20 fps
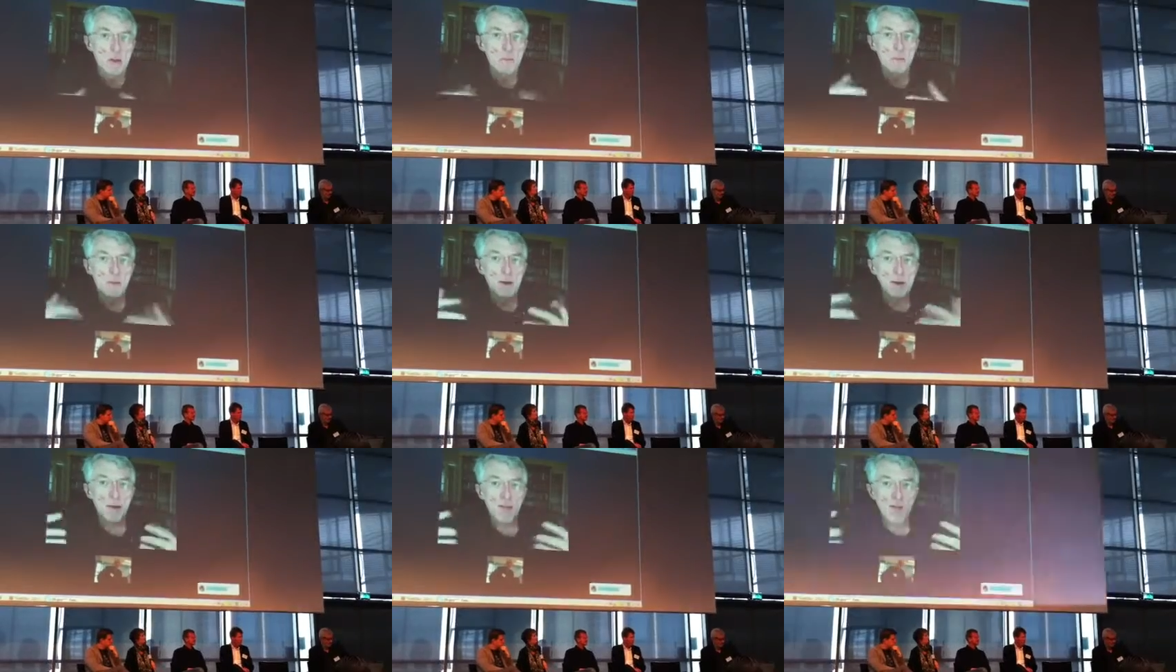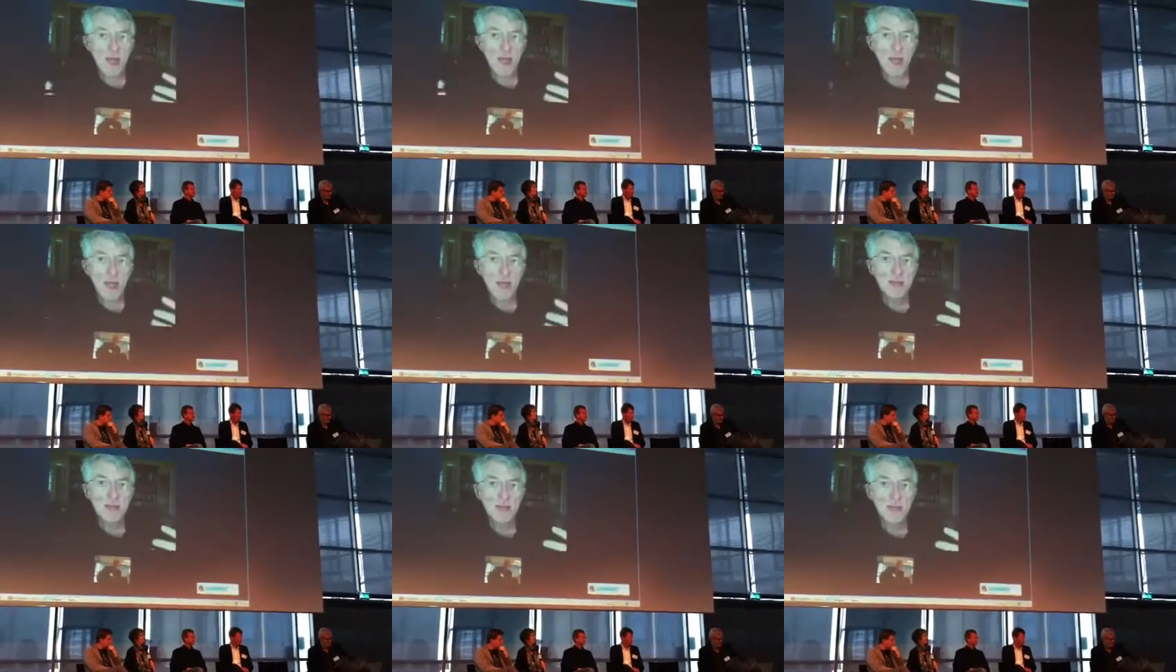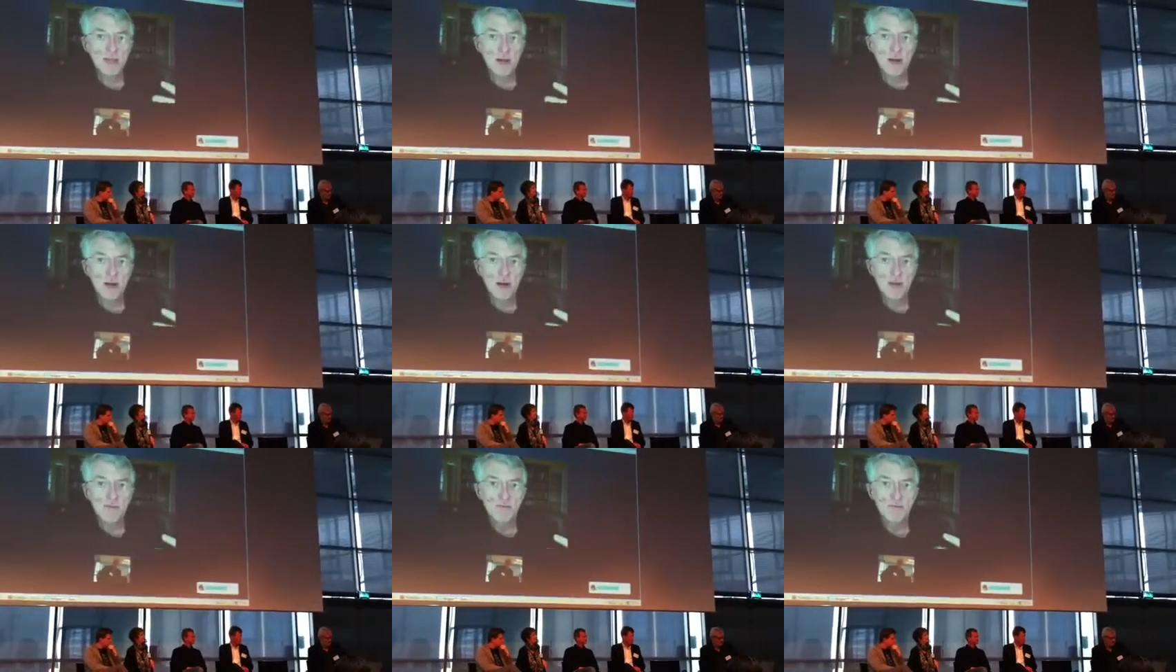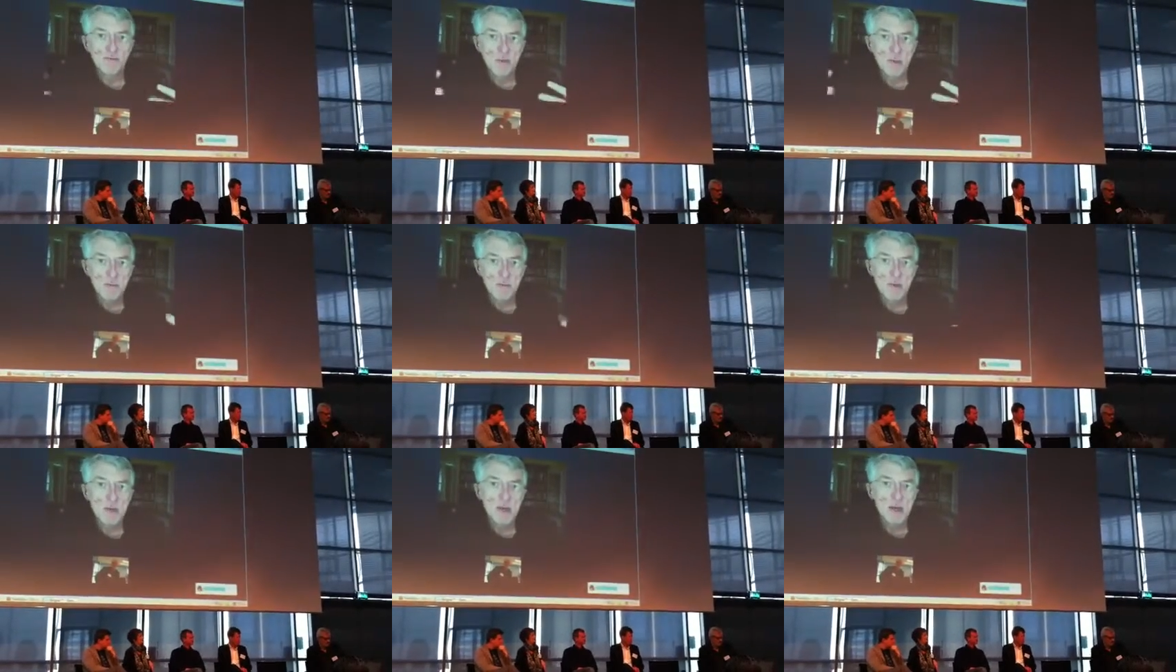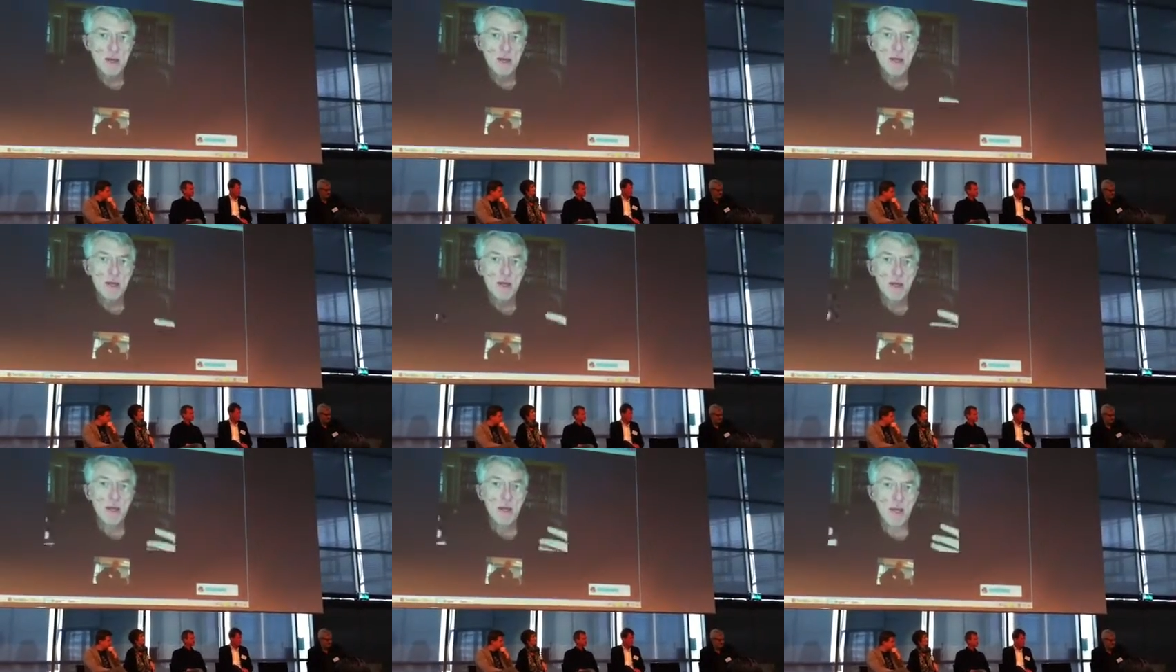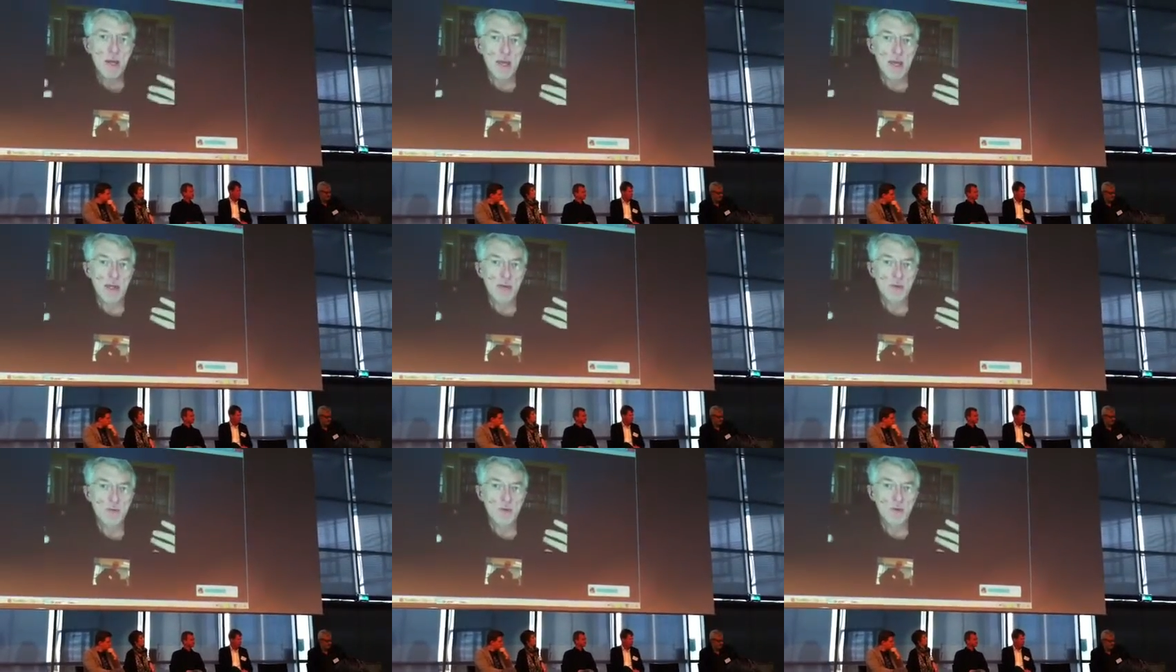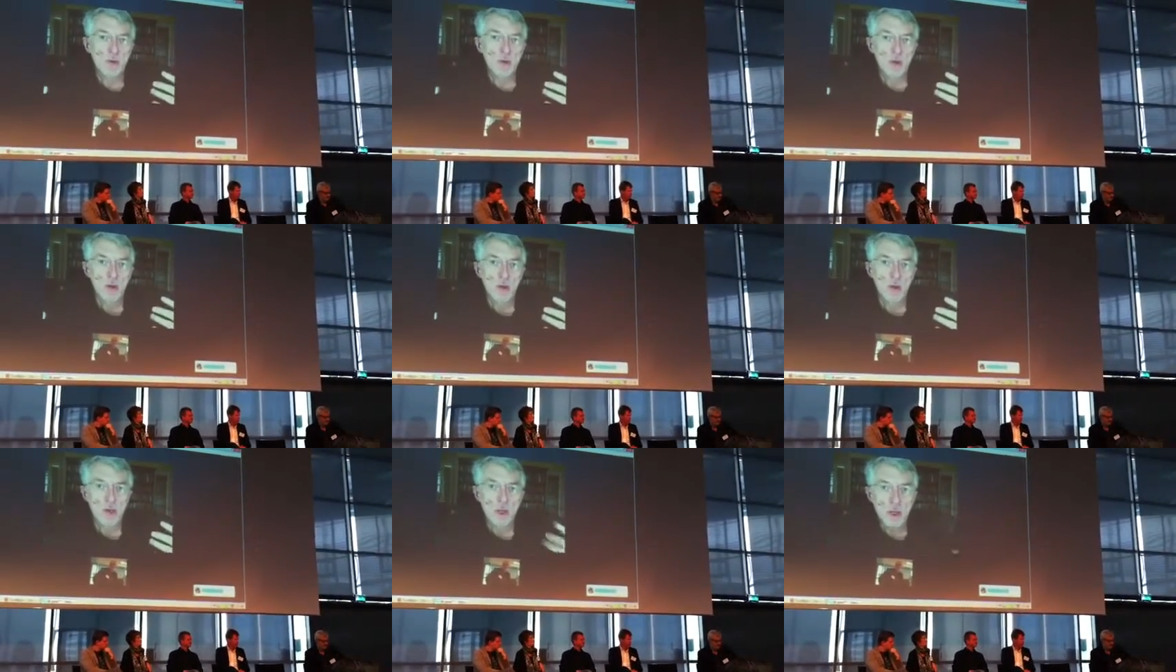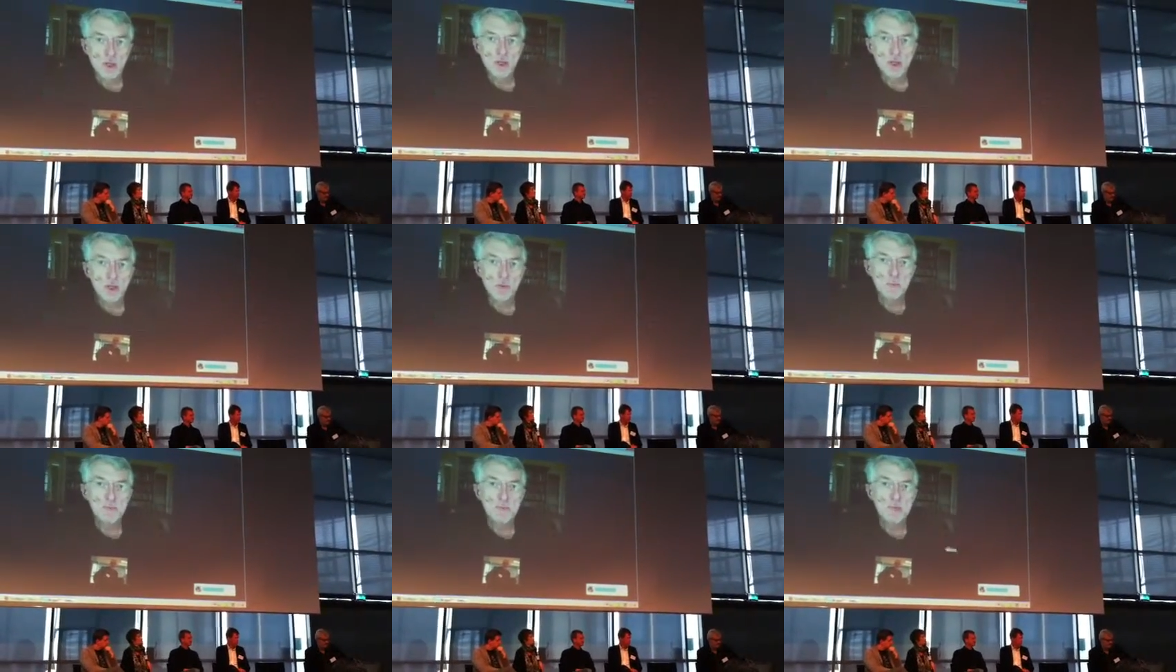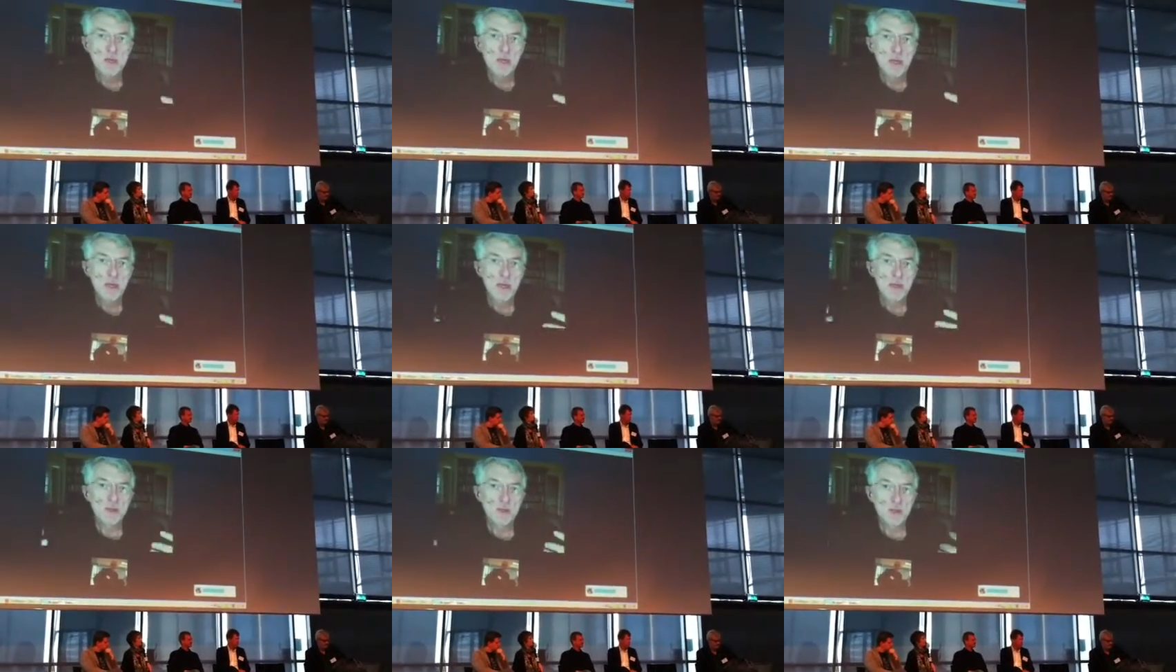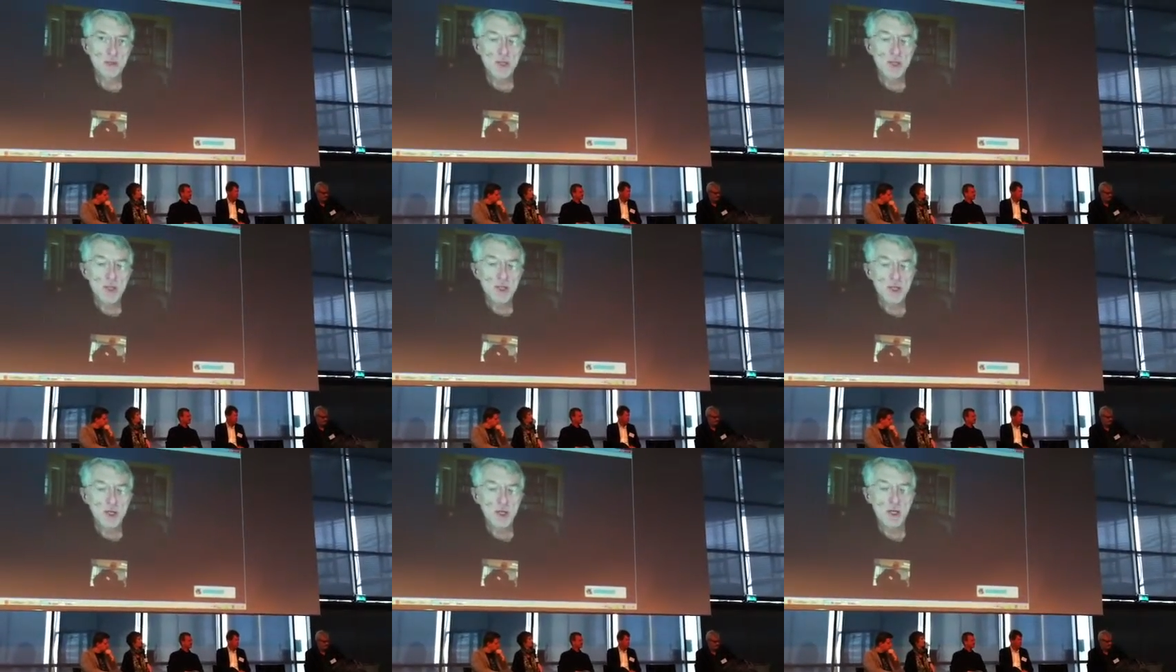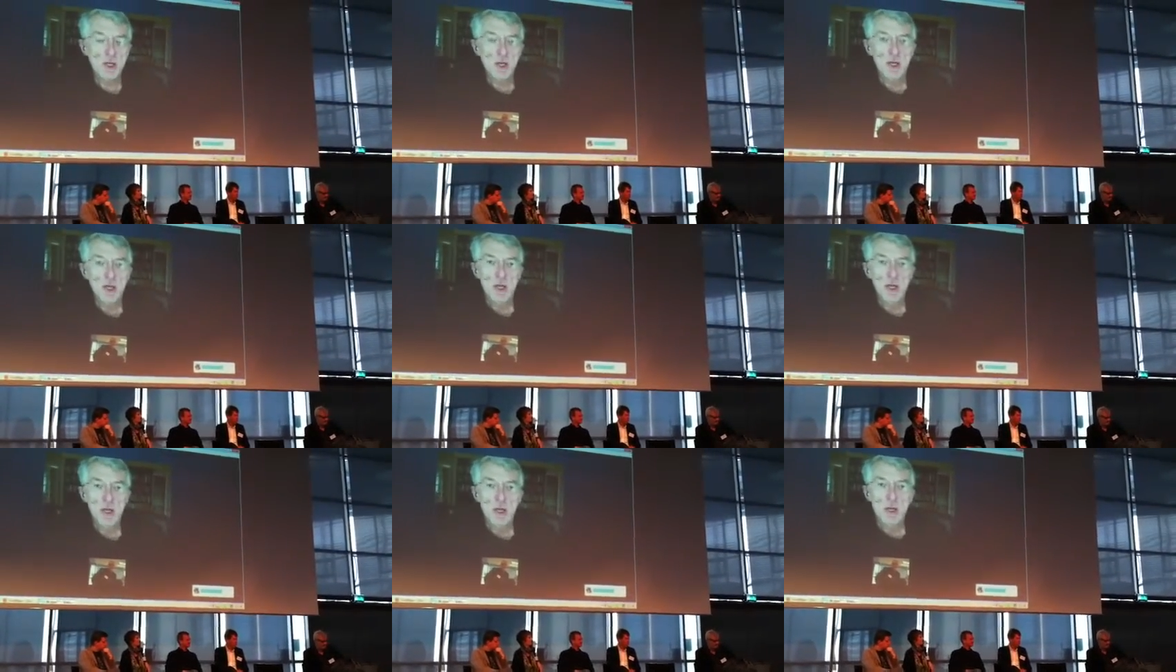But in the case of Libya and Egypt and Tunisia,